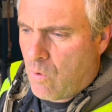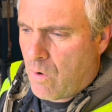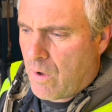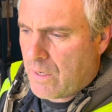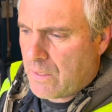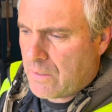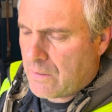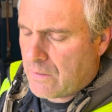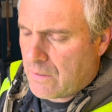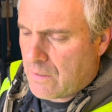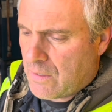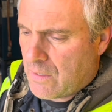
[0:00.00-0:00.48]

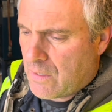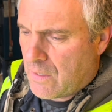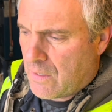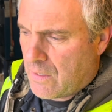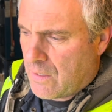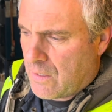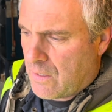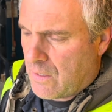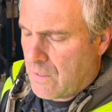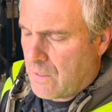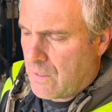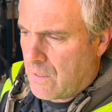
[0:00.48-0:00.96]
and
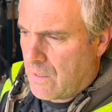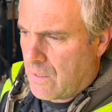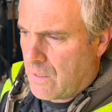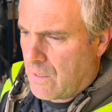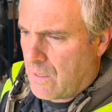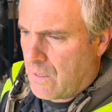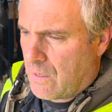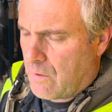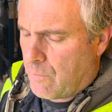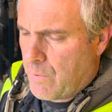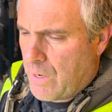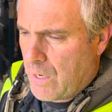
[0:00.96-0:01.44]

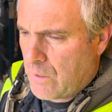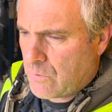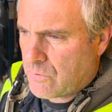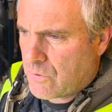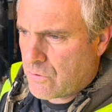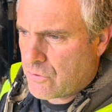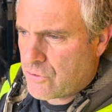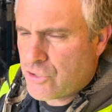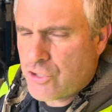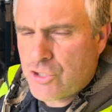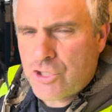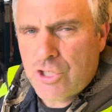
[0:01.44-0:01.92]
about
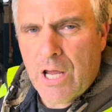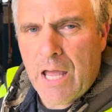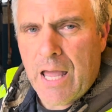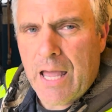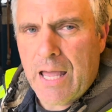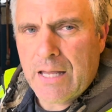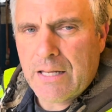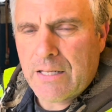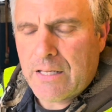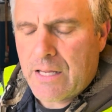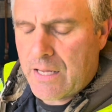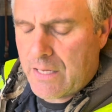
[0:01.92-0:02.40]
the
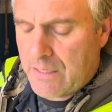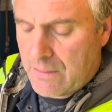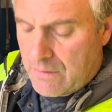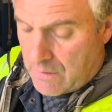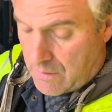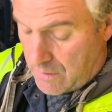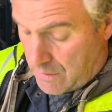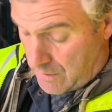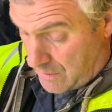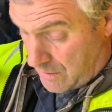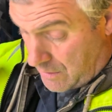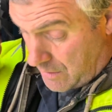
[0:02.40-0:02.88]
shed
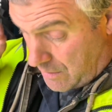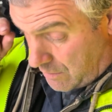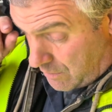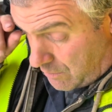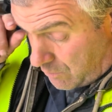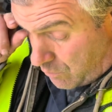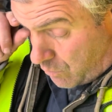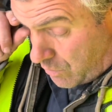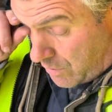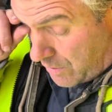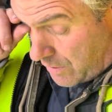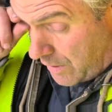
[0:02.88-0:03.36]
and
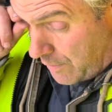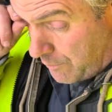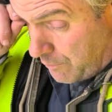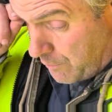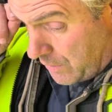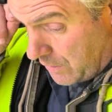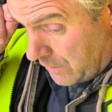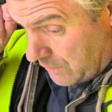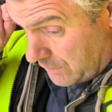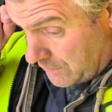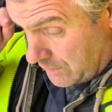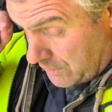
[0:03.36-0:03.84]
what I
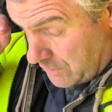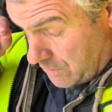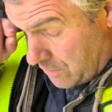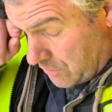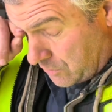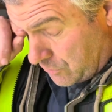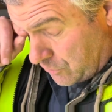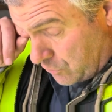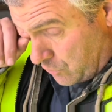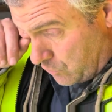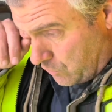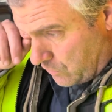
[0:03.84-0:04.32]
built, and
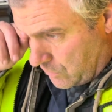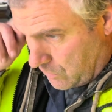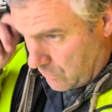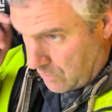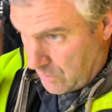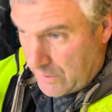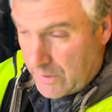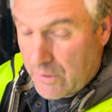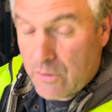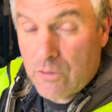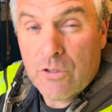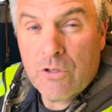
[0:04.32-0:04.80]
also
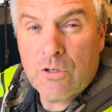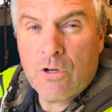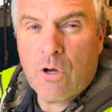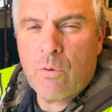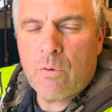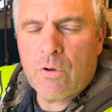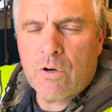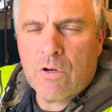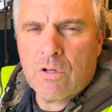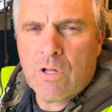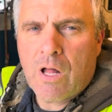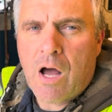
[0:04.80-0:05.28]

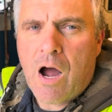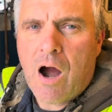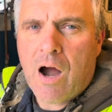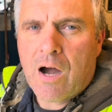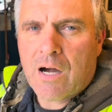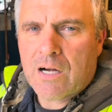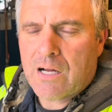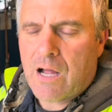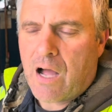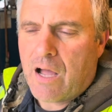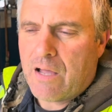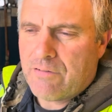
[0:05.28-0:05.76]
it'll
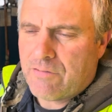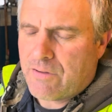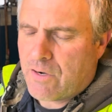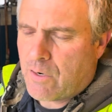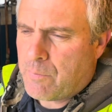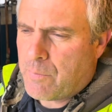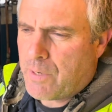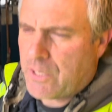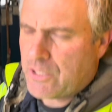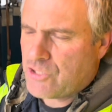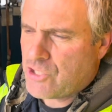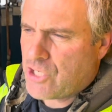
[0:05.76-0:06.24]
archive it
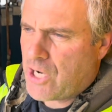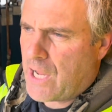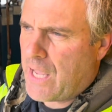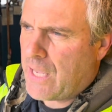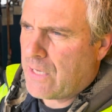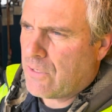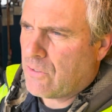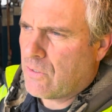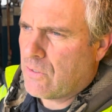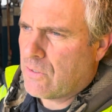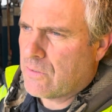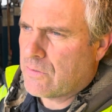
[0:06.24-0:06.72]
on my
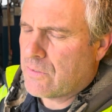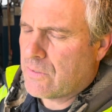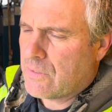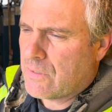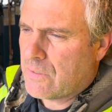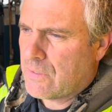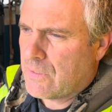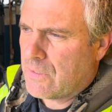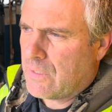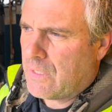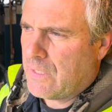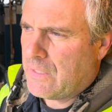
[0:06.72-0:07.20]
channel.
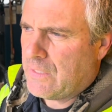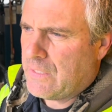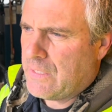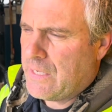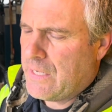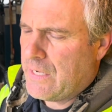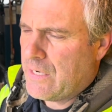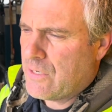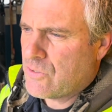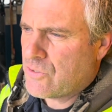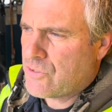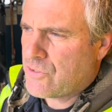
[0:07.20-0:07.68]
In
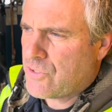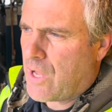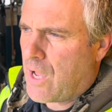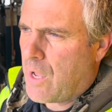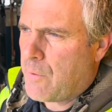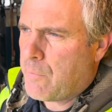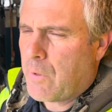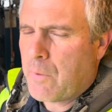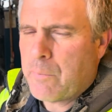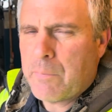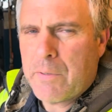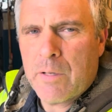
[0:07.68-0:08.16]
years'
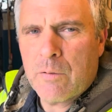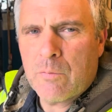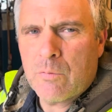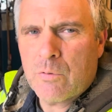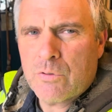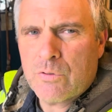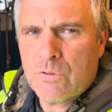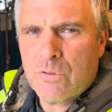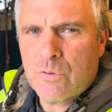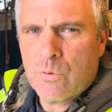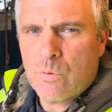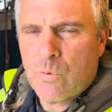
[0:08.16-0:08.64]
time, I'll be able
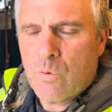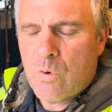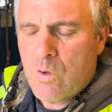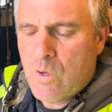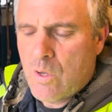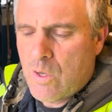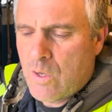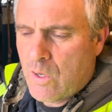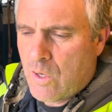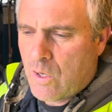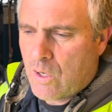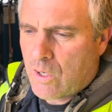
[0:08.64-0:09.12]
to
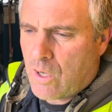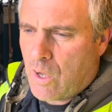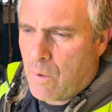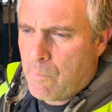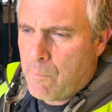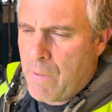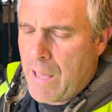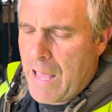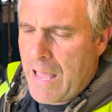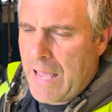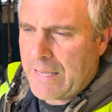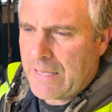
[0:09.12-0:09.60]
come
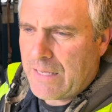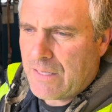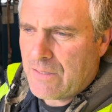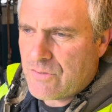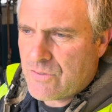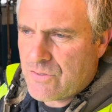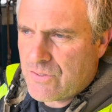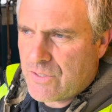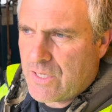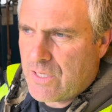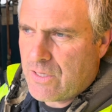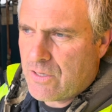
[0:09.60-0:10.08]
back and
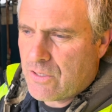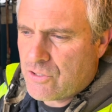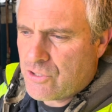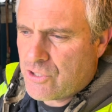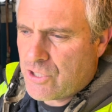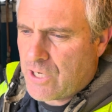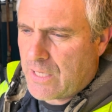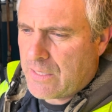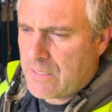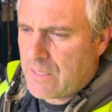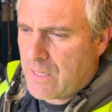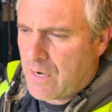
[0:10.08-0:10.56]
see the
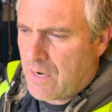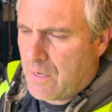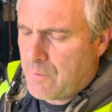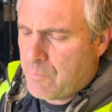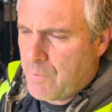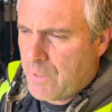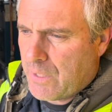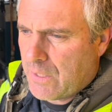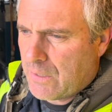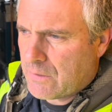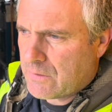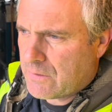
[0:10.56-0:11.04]
shed that I
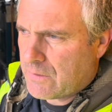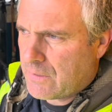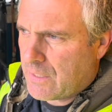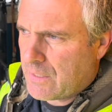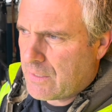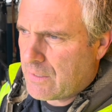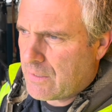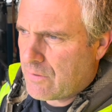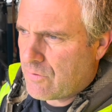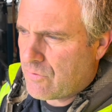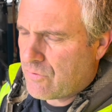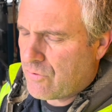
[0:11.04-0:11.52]
built
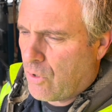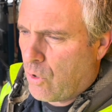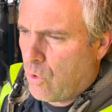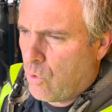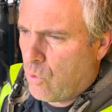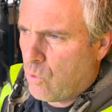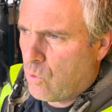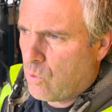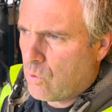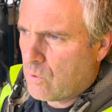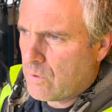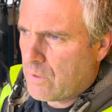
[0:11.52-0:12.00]
and
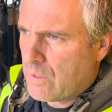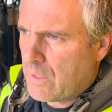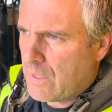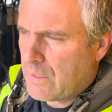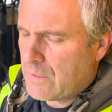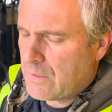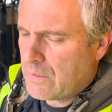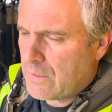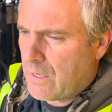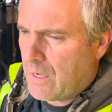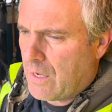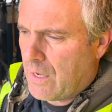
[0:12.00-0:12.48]
sold,
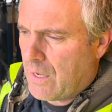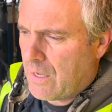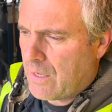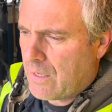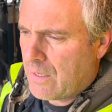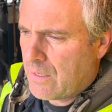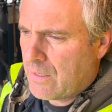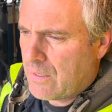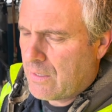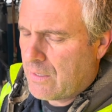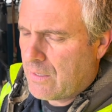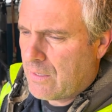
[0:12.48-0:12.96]
and
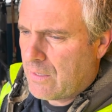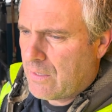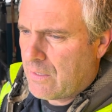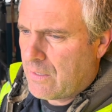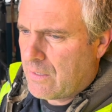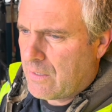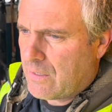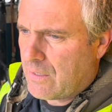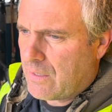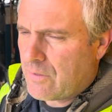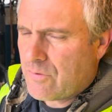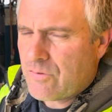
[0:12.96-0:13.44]

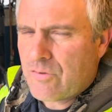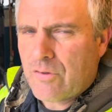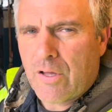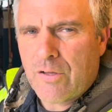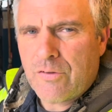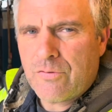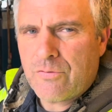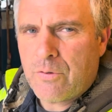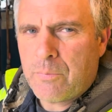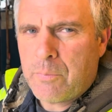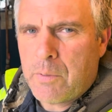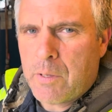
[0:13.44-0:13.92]
it's
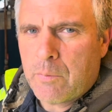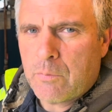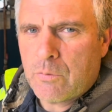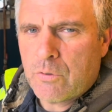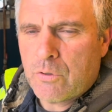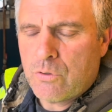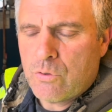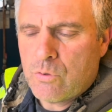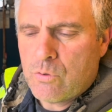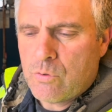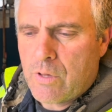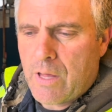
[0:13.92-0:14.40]
nice to be able
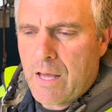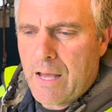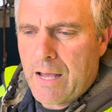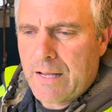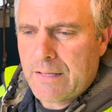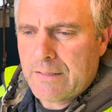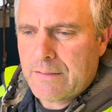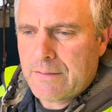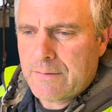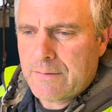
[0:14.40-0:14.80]
to do that.